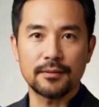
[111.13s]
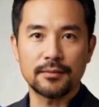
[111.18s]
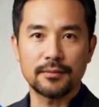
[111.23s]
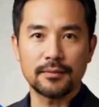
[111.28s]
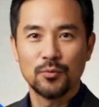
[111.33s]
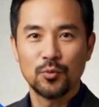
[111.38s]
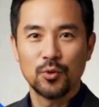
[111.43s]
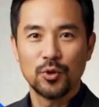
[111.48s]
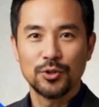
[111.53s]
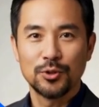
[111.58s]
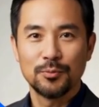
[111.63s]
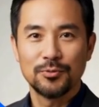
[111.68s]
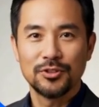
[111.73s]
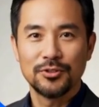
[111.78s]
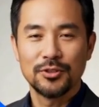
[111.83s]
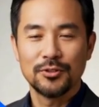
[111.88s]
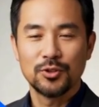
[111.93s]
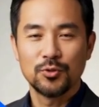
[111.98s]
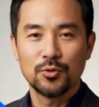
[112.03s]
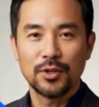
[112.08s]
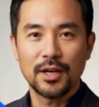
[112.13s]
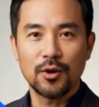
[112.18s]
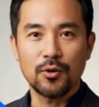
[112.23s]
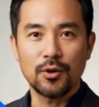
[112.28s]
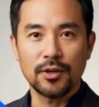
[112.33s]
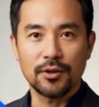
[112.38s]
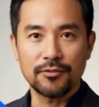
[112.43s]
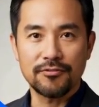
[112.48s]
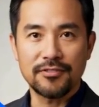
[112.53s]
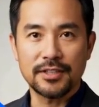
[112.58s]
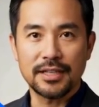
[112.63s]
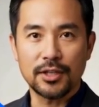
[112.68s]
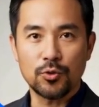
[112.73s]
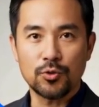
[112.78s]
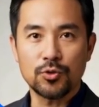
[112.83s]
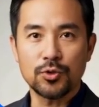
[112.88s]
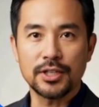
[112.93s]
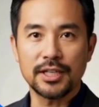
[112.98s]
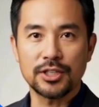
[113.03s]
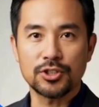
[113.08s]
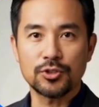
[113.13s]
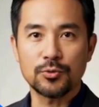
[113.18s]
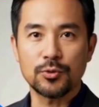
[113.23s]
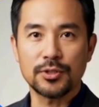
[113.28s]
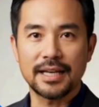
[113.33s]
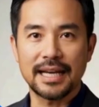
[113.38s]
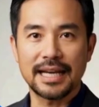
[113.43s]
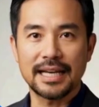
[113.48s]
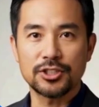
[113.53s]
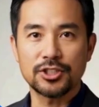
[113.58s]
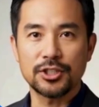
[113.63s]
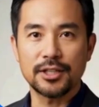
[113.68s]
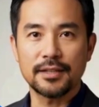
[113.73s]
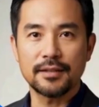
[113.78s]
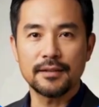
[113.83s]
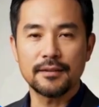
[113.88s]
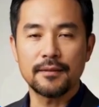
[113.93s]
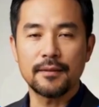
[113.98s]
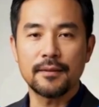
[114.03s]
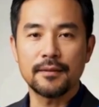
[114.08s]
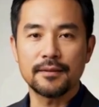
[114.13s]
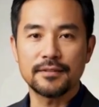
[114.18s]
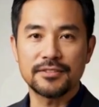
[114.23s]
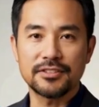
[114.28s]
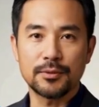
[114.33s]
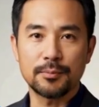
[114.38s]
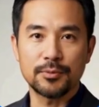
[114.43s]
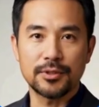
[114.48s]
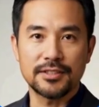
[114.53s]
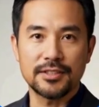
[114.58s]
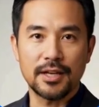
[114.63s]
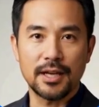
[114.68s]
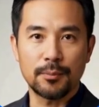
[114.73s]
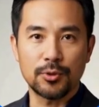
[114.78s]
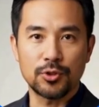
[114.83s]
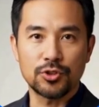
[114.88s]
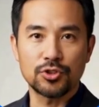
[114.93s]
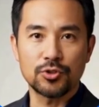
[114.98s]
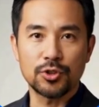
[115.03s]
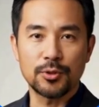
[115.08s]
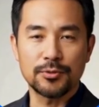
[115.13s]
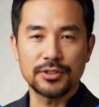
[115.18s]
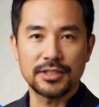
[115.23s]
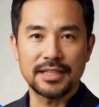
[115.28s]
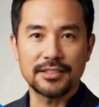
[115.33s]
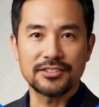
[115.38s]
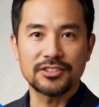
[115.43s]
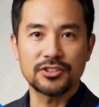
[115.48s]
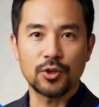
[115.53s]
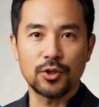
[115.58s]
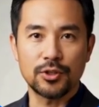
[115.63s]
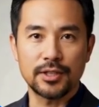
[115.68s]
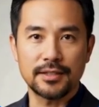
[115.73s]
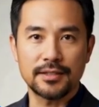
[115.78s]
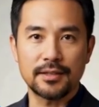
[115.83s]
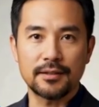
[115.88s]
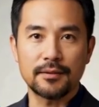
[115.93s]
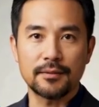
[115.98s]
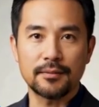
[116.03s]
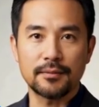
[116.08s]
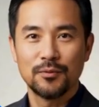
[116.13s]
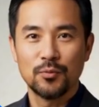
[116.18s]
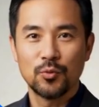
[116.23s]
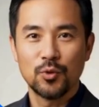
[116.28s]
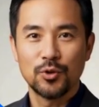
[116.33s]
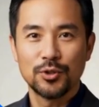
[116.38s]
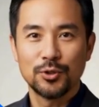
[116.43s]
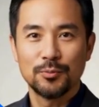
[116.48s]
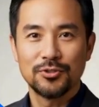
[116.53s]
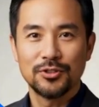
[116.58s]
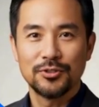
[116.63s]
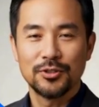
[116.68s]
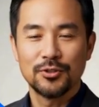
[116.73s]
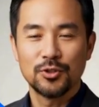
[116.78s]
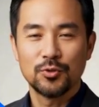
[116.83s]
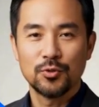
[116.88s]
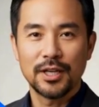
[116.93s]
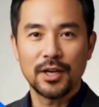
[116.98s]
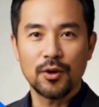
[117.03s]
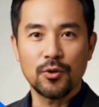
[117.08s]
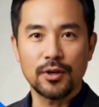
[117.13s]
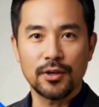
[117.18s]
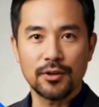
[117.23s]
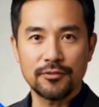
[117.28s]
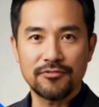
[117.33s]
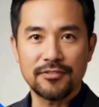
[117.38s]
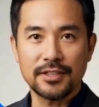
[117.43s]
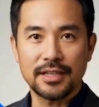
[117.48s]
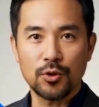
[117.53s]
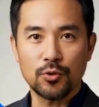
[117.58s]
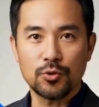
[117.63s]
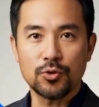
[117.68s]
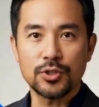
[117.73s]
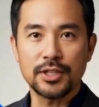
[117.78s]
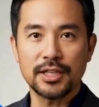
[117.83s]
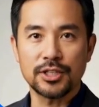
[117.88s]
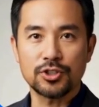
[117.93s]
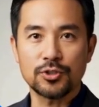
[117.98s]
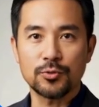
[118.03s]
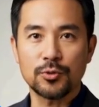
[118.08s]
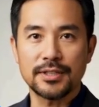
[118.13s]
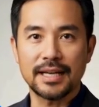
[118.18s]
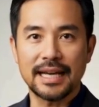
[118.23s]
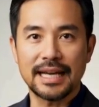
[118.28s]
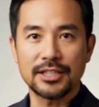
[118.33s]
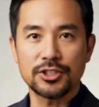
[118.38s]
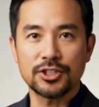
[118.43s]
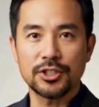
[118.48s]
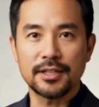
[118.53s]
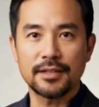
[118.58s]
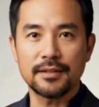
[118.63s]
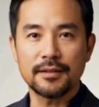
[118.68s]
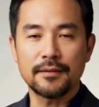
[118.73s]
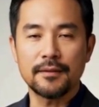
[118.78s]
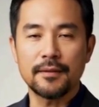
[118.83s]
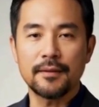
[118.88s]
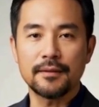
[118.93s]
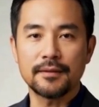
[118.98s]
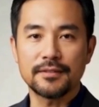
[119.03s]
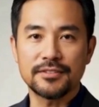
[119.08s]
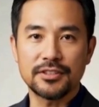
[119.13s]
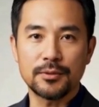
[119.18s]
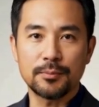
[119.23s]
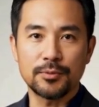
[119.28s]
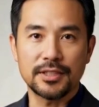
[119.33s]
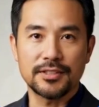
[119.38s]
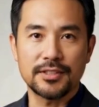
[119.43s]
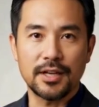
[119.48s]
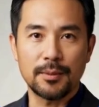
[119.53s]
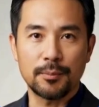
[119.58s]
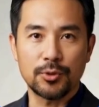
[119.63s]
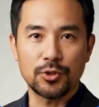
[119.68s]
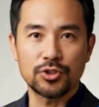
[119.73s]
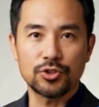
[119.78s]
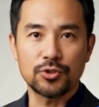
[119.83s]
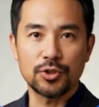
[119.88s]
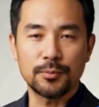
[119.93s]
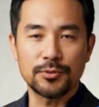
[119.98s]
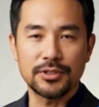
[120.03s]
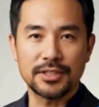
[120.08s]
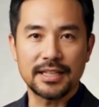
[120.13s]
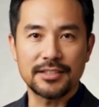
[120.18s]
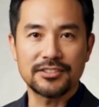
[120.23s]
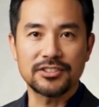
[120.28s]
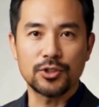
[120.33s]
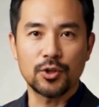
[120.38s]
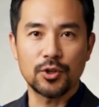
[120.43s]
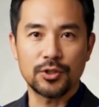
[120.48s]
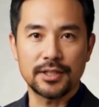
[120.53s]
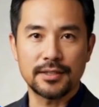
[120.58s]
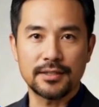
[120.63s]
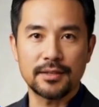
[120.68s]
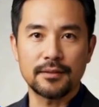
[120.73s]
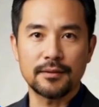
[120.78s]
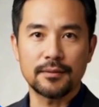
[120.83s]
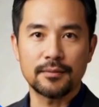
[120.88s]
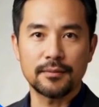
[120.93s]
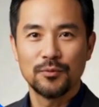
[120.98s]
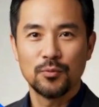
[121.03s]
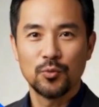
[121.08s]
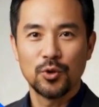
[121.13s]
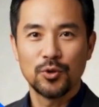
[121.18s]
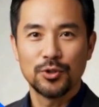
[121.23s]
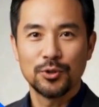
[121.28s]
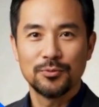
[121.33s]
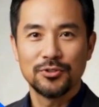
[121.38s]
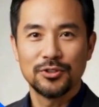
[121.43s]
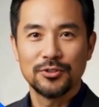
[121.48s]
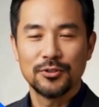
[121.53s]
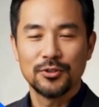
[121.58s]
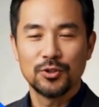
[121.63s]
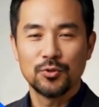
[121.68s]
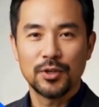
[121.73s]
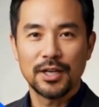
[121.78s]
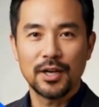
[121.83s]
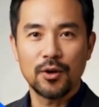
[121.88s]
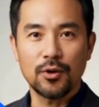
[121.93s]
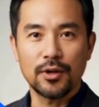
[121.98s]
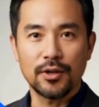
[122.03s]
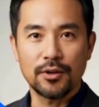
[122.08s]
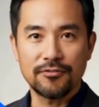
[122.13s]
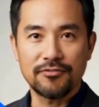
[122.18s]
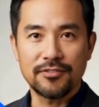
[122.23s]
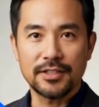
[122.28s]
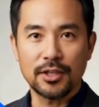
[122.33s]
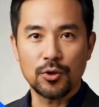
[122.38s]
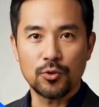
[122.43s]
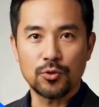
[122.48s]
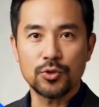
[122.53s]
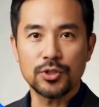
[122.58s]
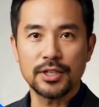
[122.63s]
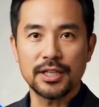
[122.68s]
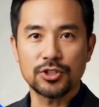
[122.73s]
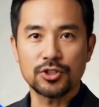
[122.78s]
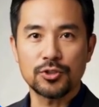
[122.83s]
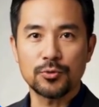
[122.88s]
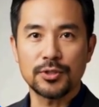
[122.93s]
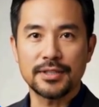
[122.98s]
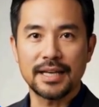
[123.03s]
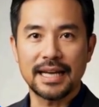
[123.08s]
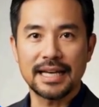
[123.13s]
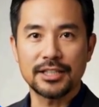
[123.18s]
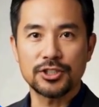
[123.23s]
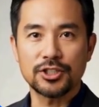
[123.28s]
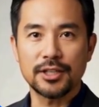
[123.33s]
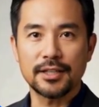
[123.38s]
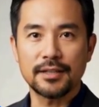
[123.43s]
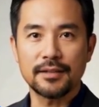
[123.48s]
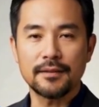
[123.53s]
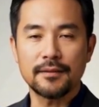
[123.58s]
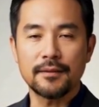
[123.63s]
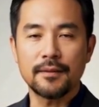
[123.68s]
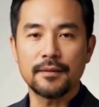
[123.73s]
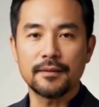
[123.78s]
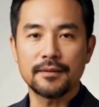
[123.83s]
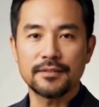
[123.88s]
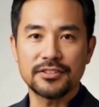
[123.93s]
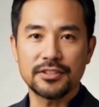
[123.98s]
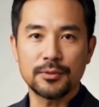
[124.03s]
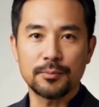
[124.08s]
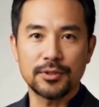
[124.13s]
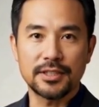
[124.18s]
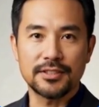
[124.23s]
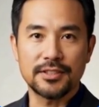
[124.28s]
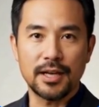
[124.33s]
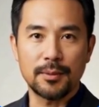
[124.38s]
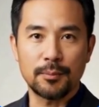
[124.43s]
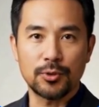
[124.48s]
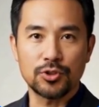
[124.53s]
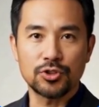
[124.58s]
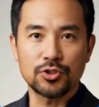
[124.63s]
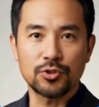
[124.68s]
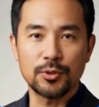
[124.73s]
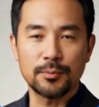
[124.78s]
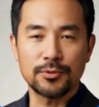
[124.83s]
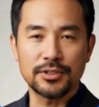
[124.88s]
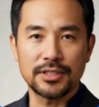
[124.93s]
up, and you could argue this is the most important tool in the whole kit, is Python. It is, hands down, the language of machine learning. Why? Because it's pretty simple to learn, and there is a massive ecosystem of libraries and tools built just for it.